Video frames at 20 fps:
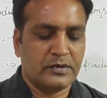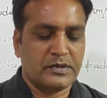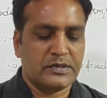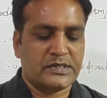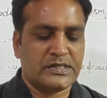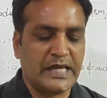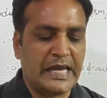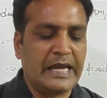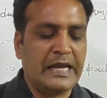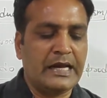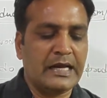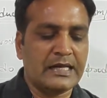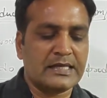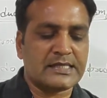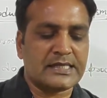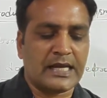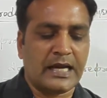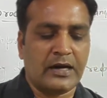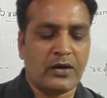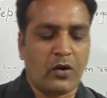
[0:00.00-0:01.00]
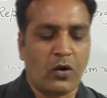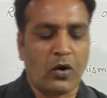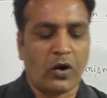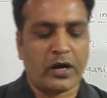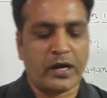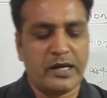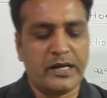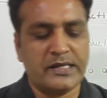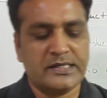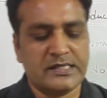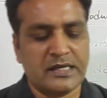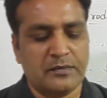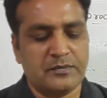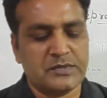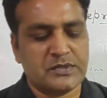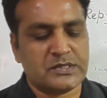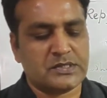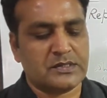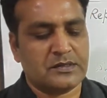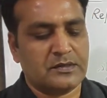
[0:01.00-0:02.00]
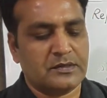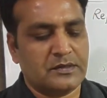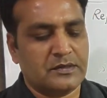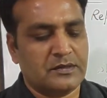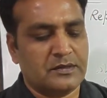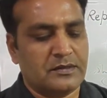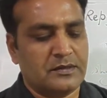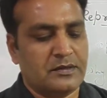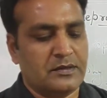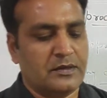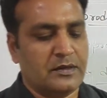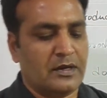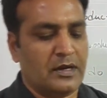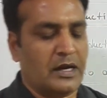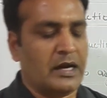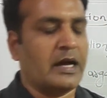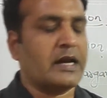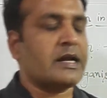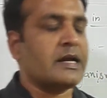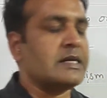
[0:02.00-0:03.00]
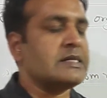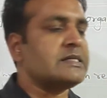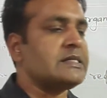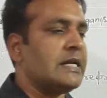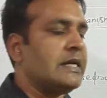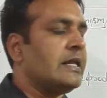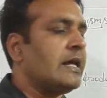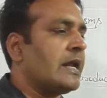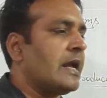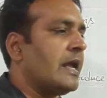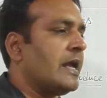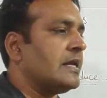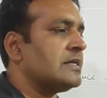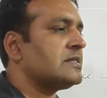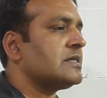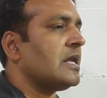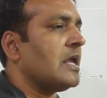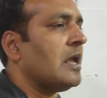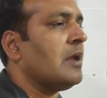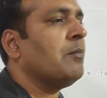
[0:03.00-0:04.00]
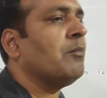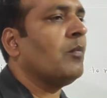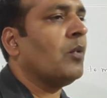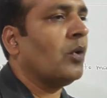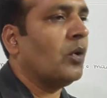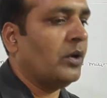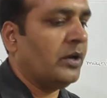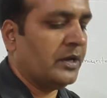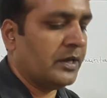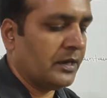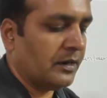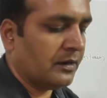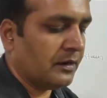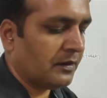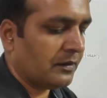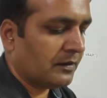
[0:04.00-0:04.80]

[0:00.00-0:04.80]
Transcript: single celled organisms are considered as immortal.